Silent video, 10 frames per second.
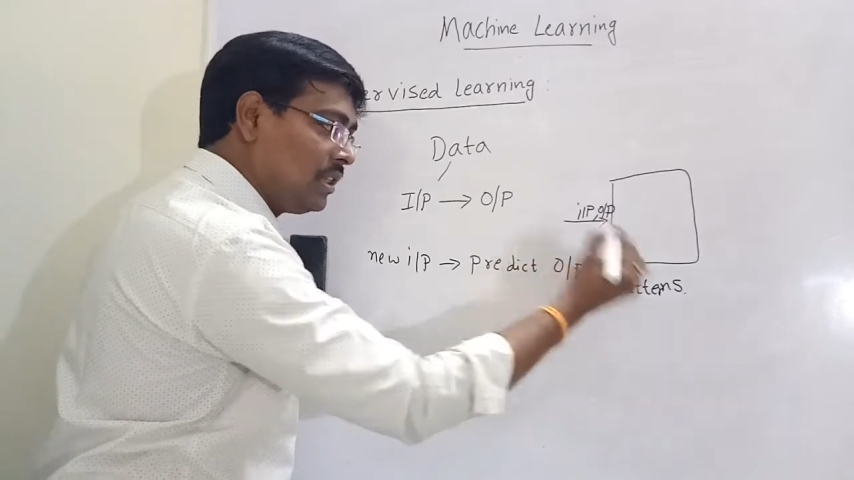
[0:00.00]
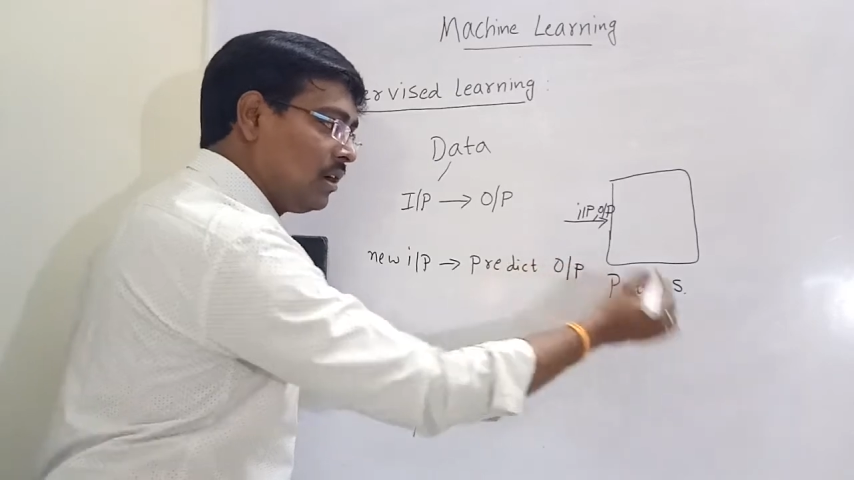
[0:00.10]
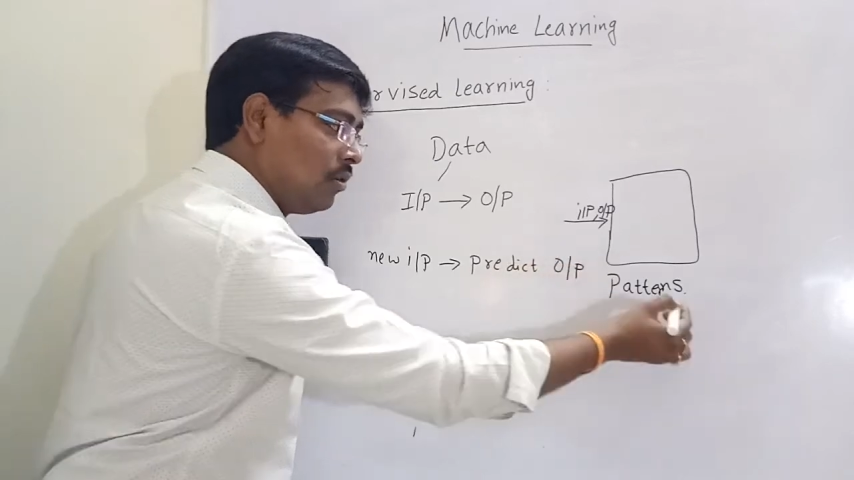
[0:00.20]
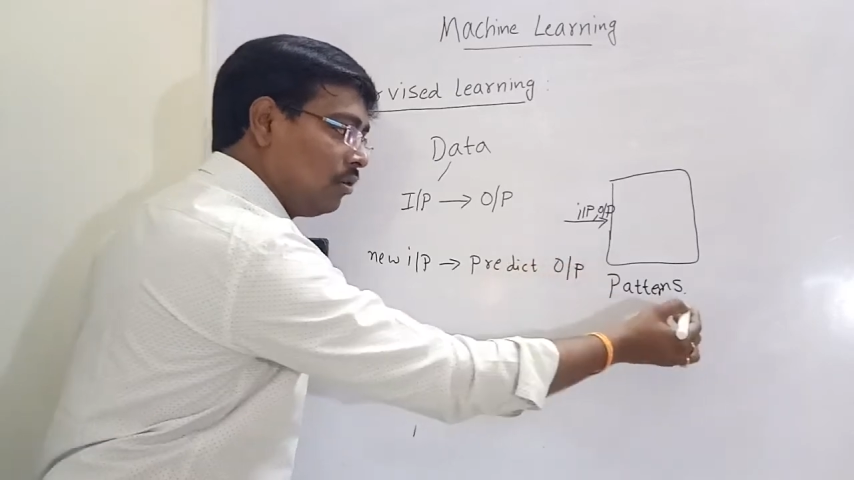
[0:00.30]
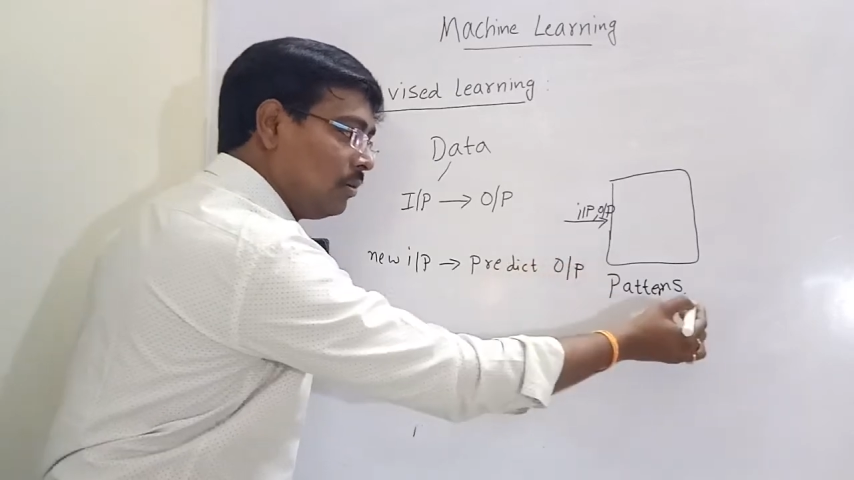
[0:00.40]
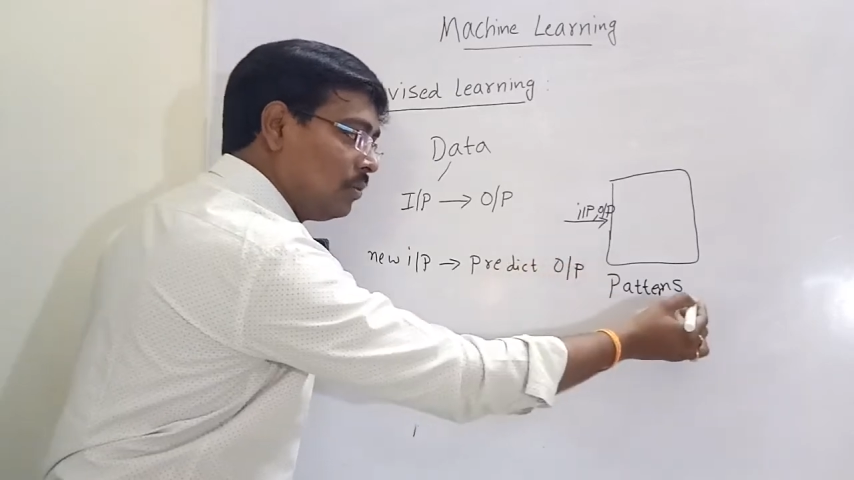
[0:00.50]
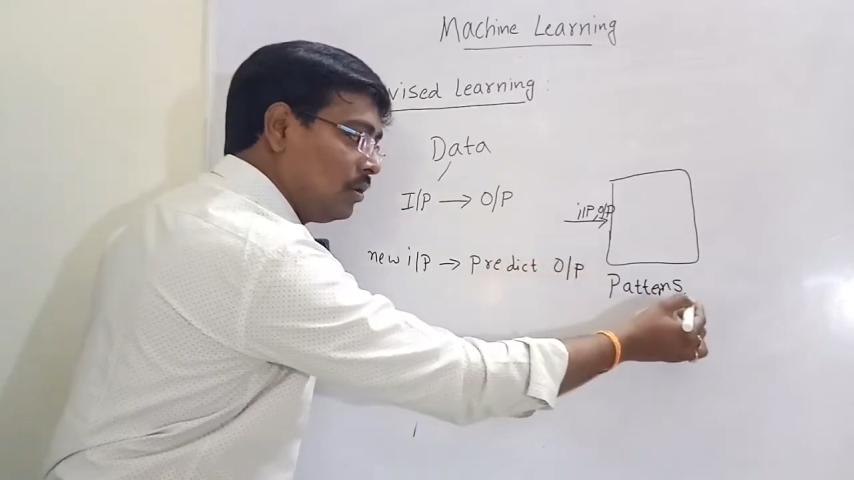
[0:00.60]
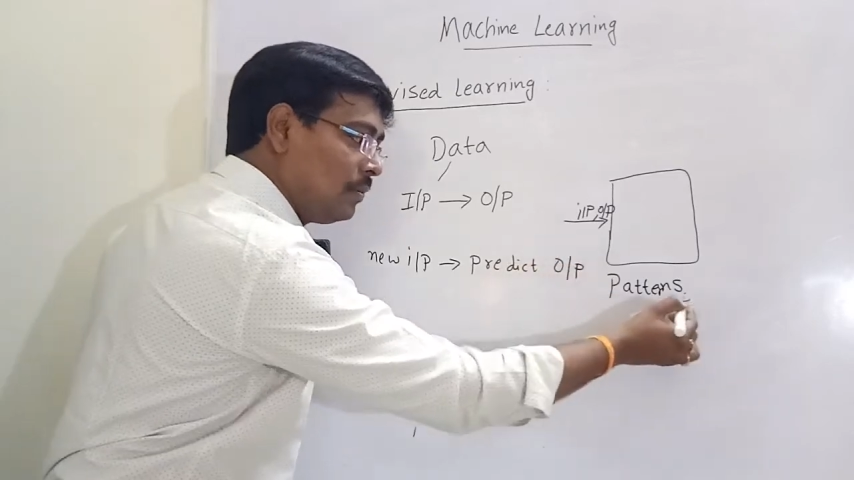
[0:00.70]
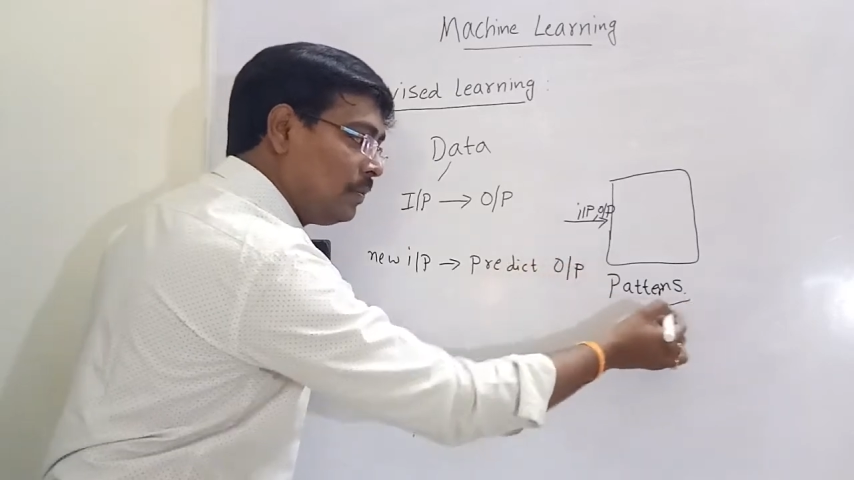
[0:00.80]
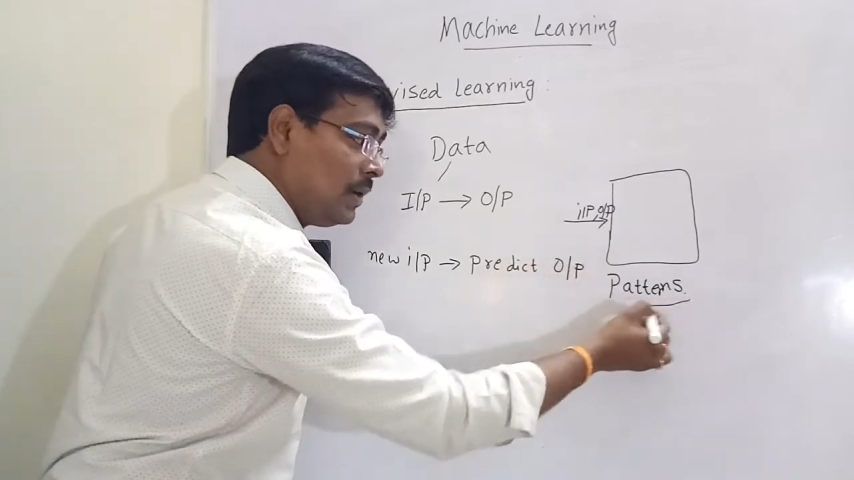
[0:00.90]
the output